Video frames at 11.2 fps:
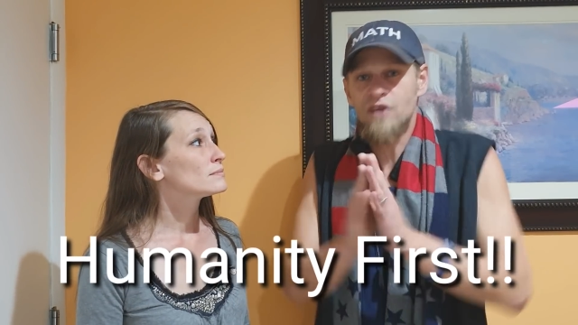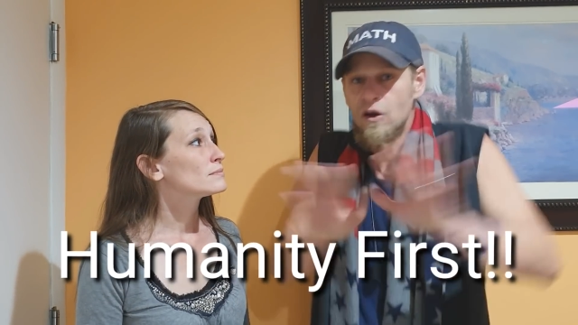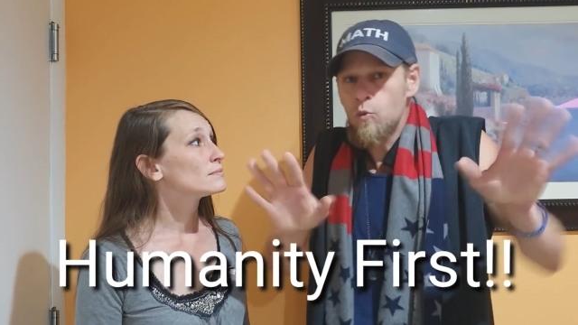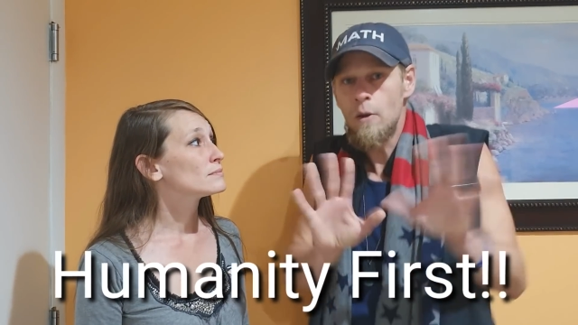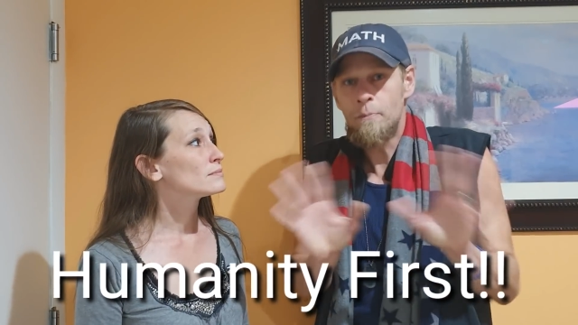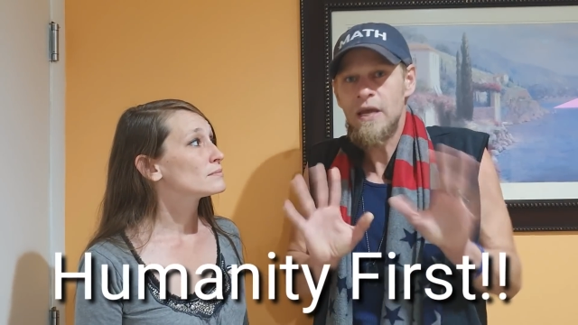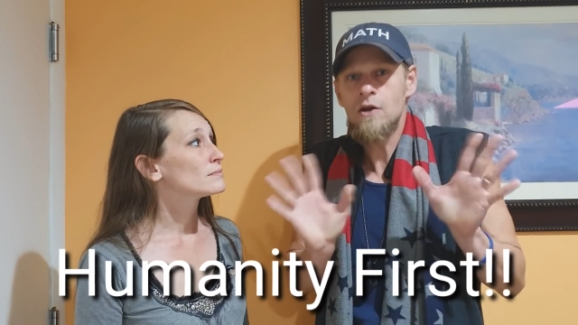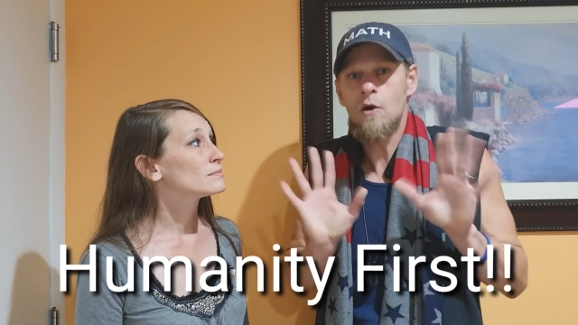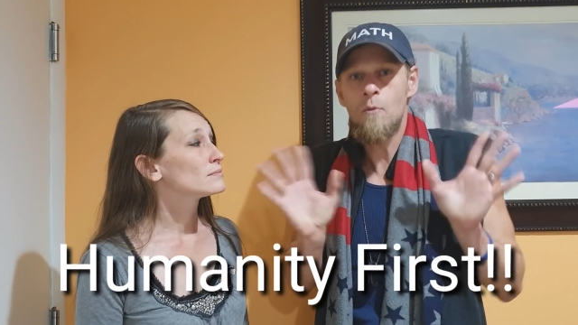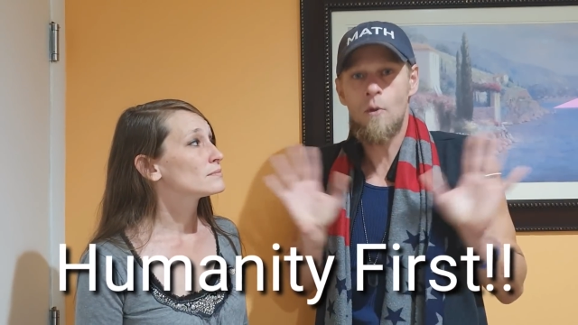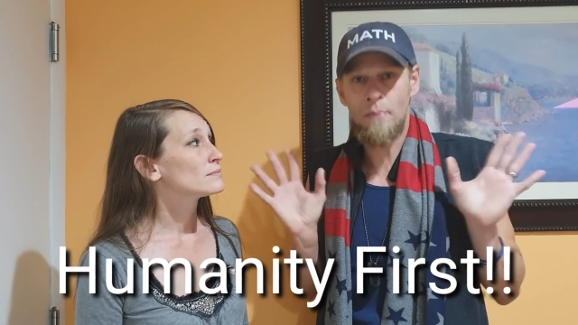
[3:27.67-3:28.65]
Speaker 1: there will be no
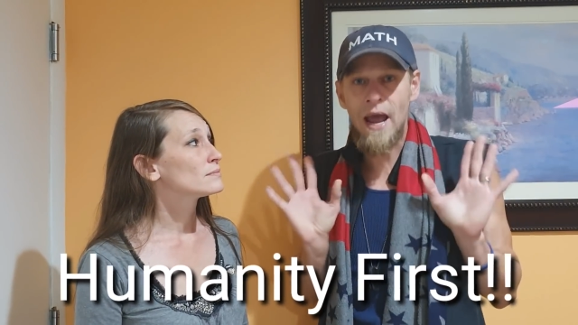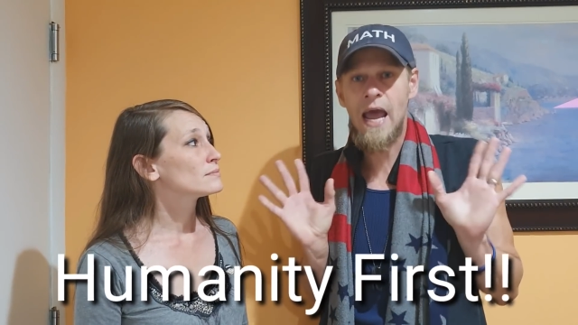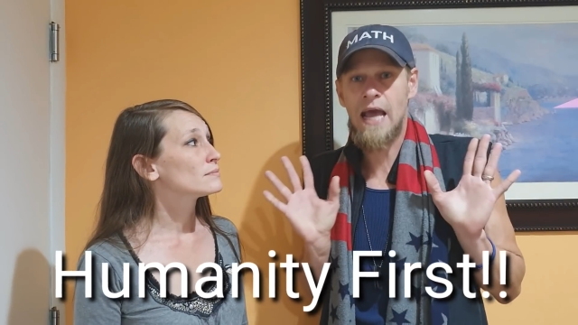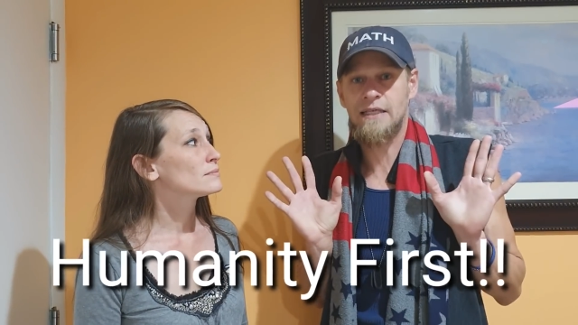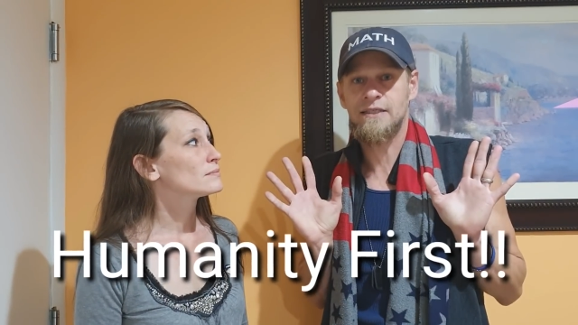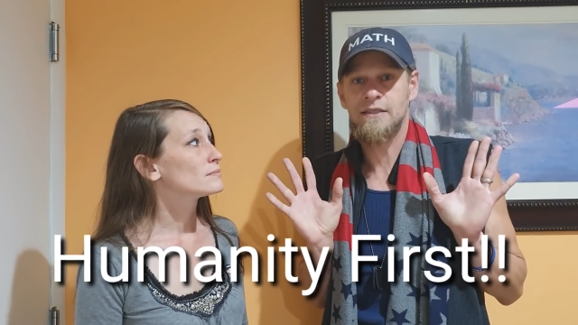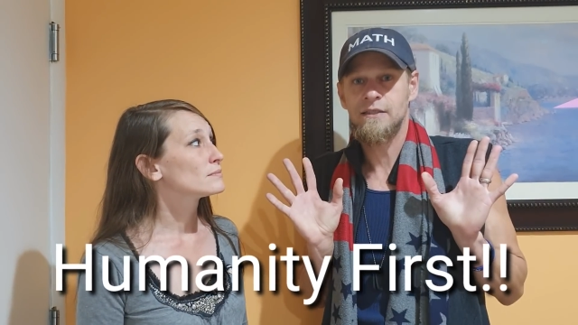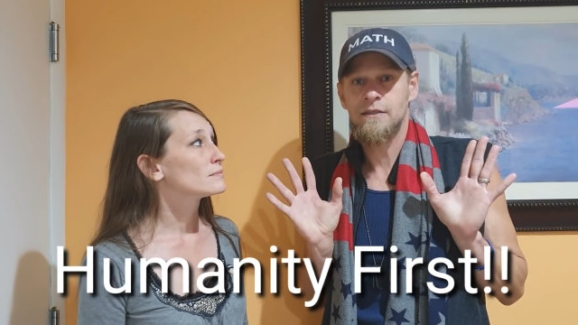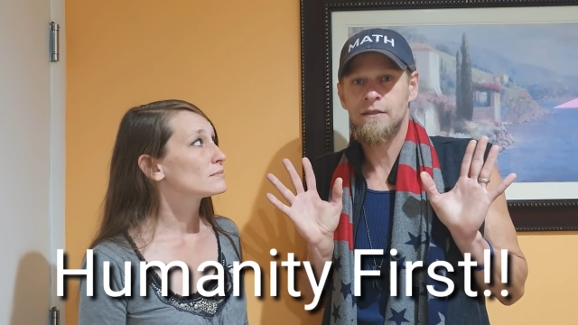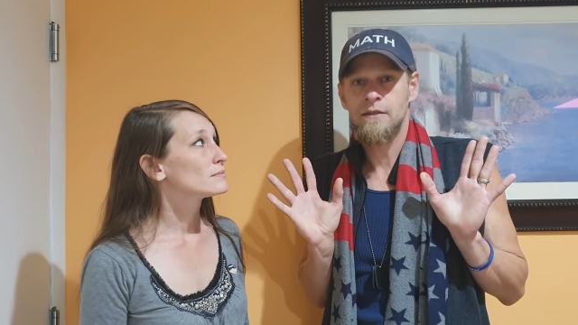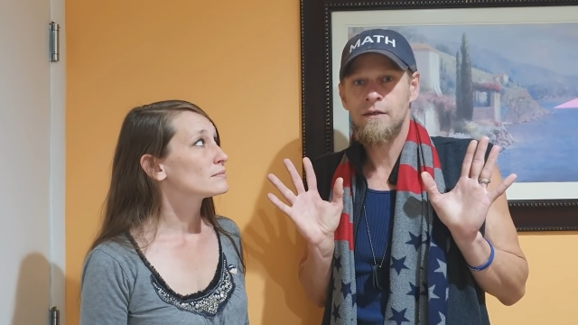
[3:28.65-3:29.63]
more PACs.
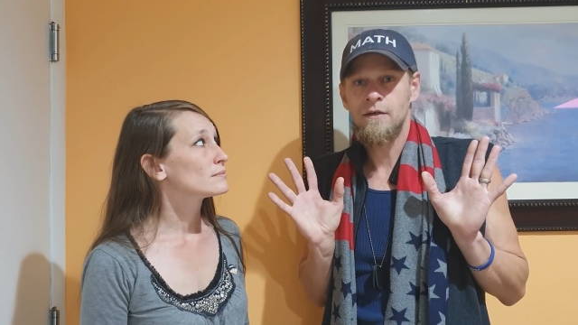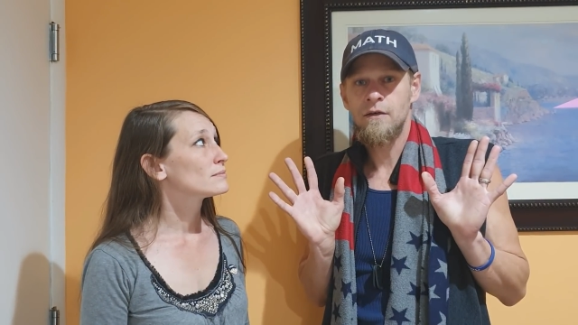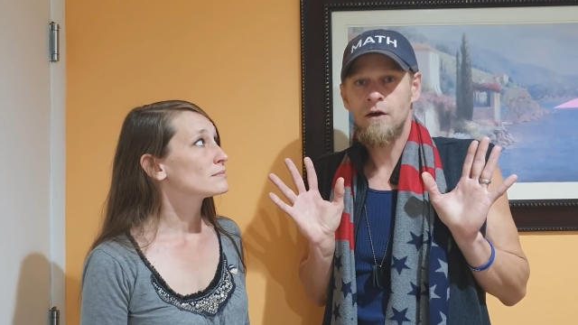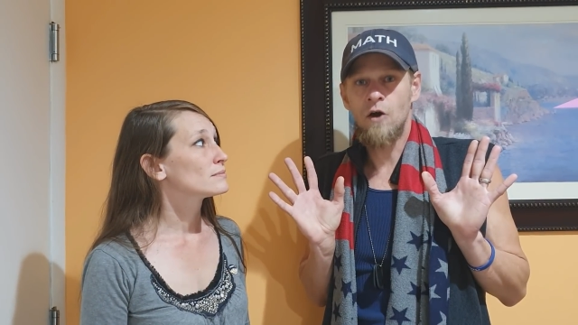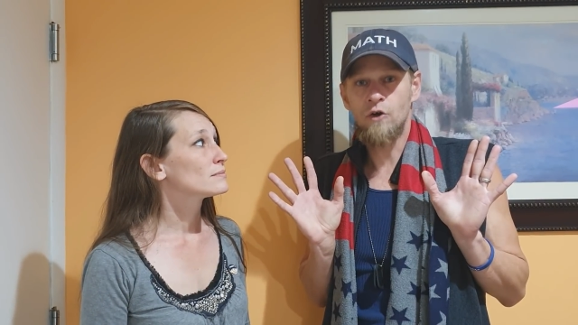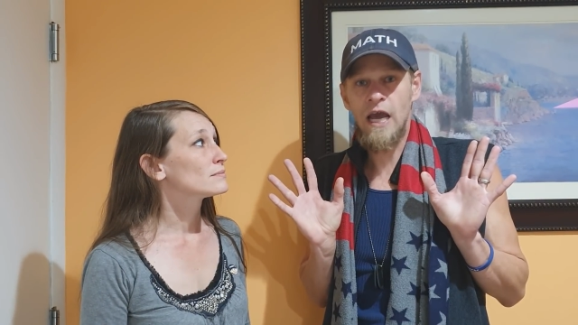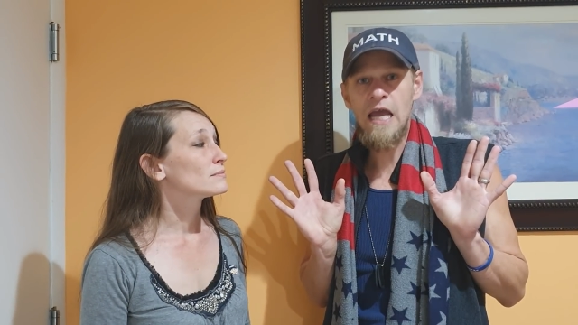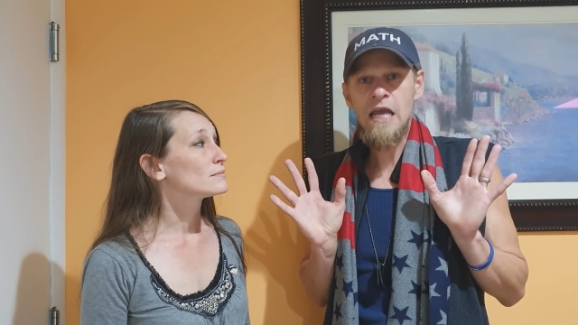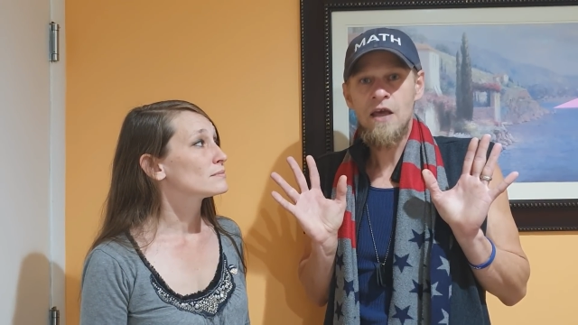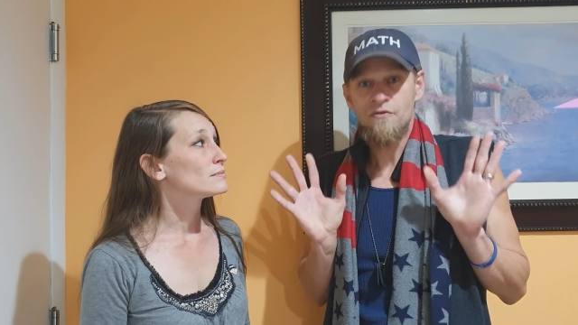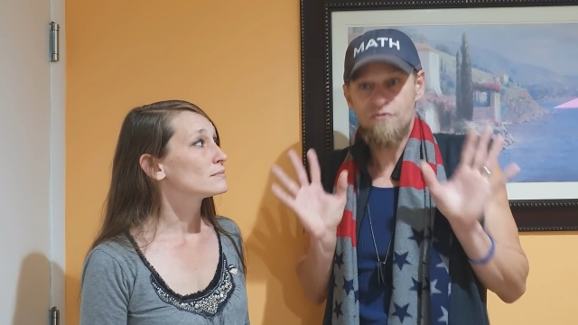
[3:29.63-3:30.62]
Okay?